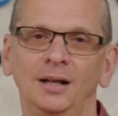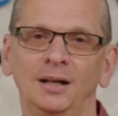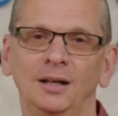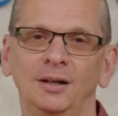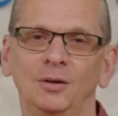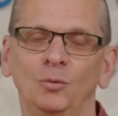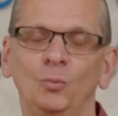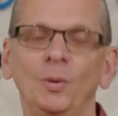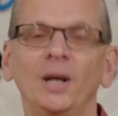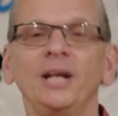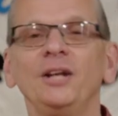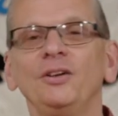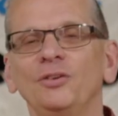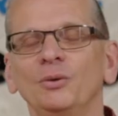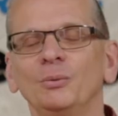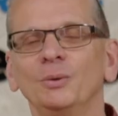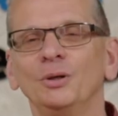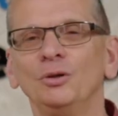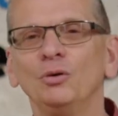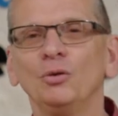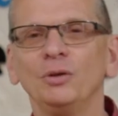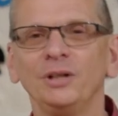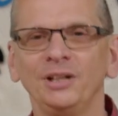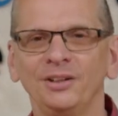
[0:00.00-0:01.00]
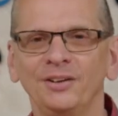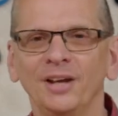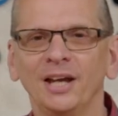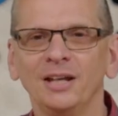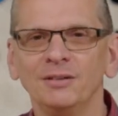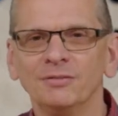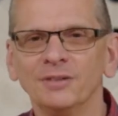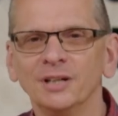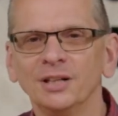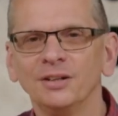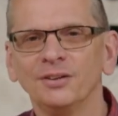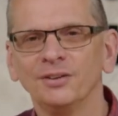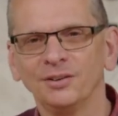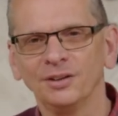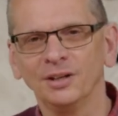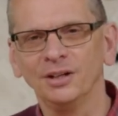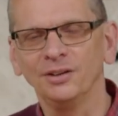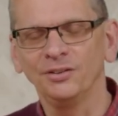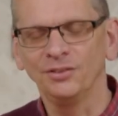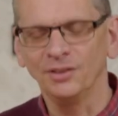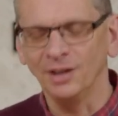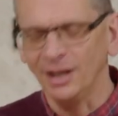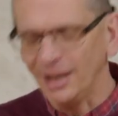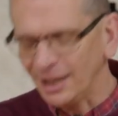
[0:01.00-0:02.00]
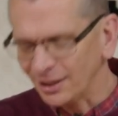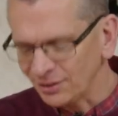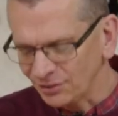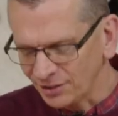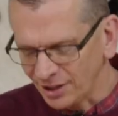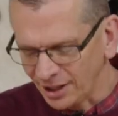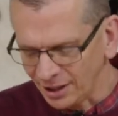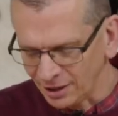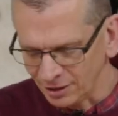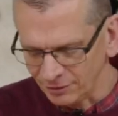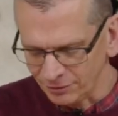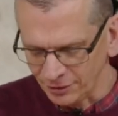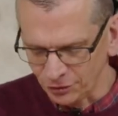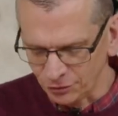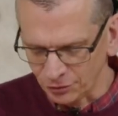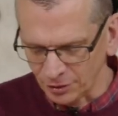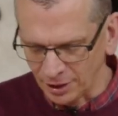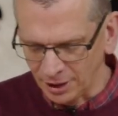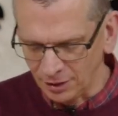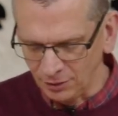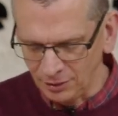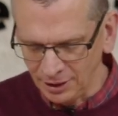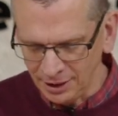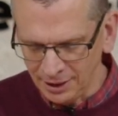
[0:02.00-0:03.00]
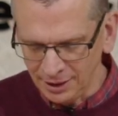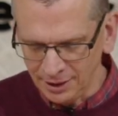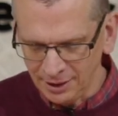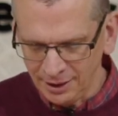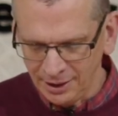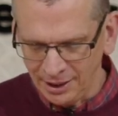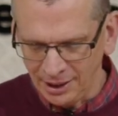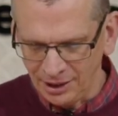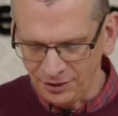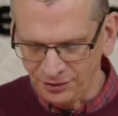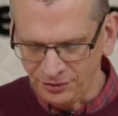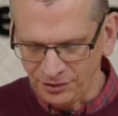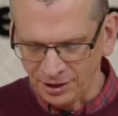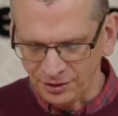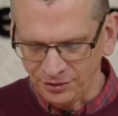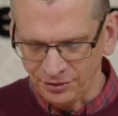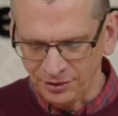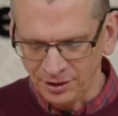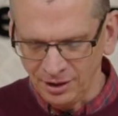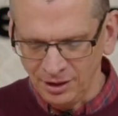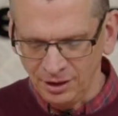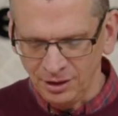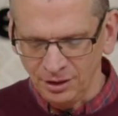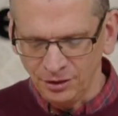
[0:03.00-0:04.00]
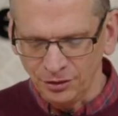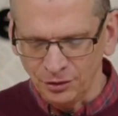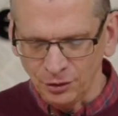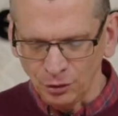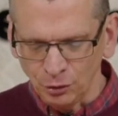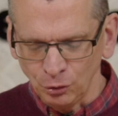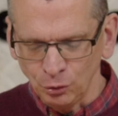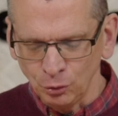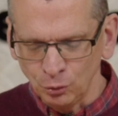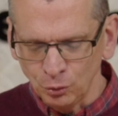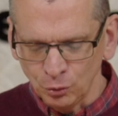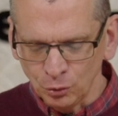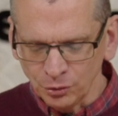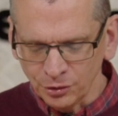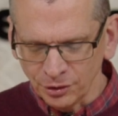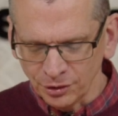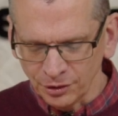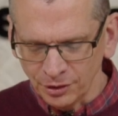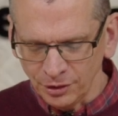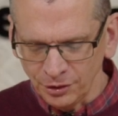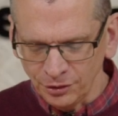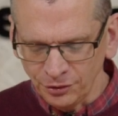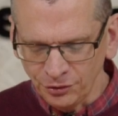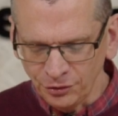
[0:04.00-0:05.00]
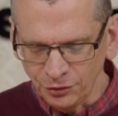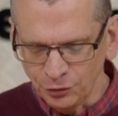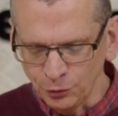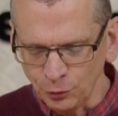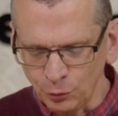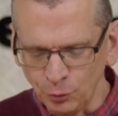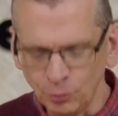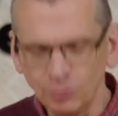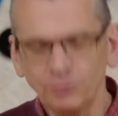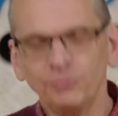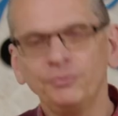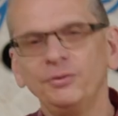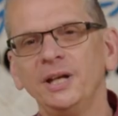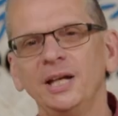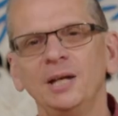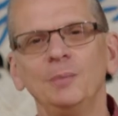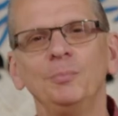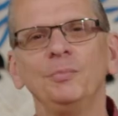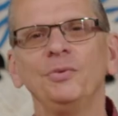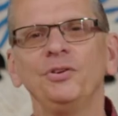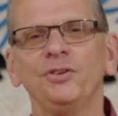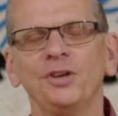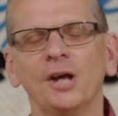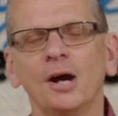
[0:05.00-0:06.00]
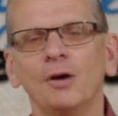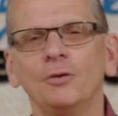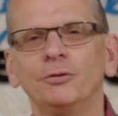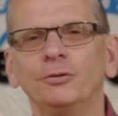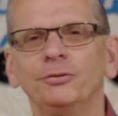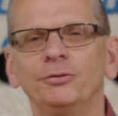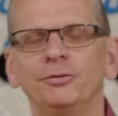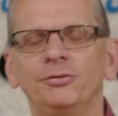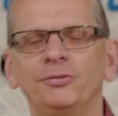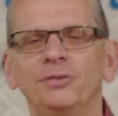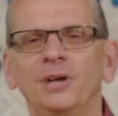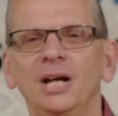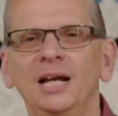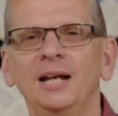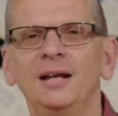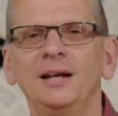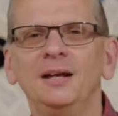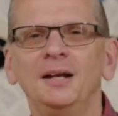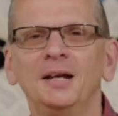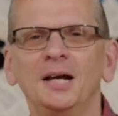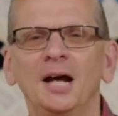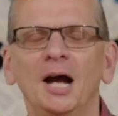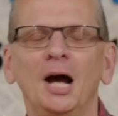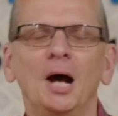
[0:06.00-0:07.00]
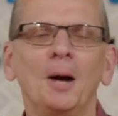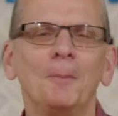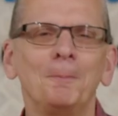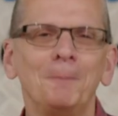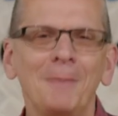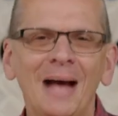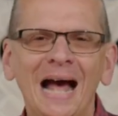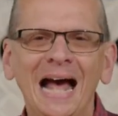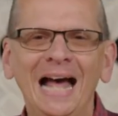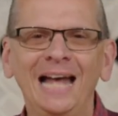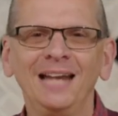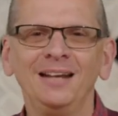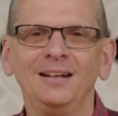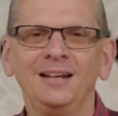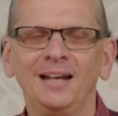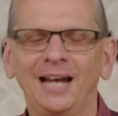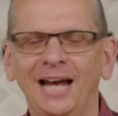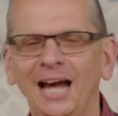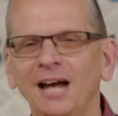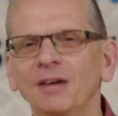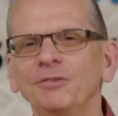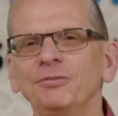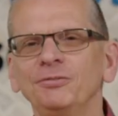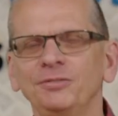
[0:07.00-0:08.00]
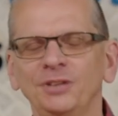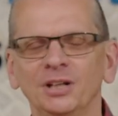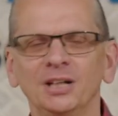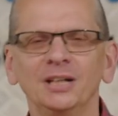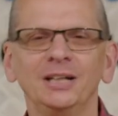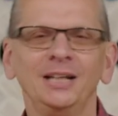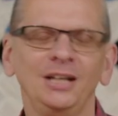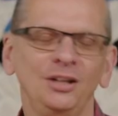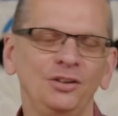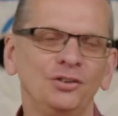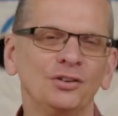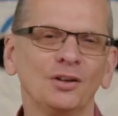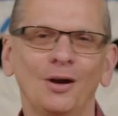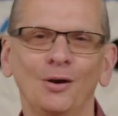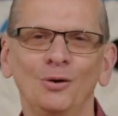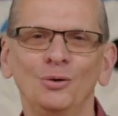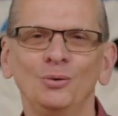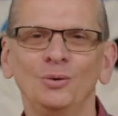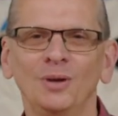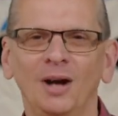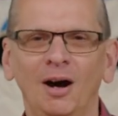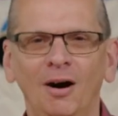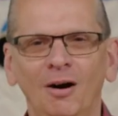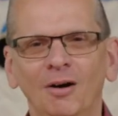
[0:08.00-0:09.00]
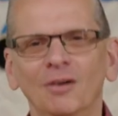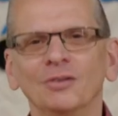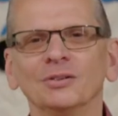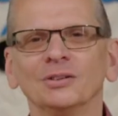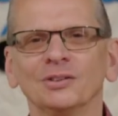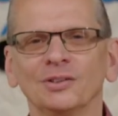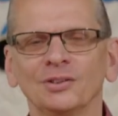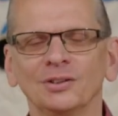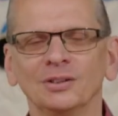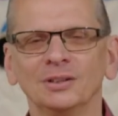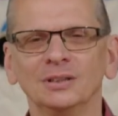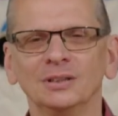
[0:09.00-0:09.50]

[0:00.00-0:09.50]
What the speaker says: went to anoint David as the next king of Israel, it says, the Lord has sought for himself a man after his own heart.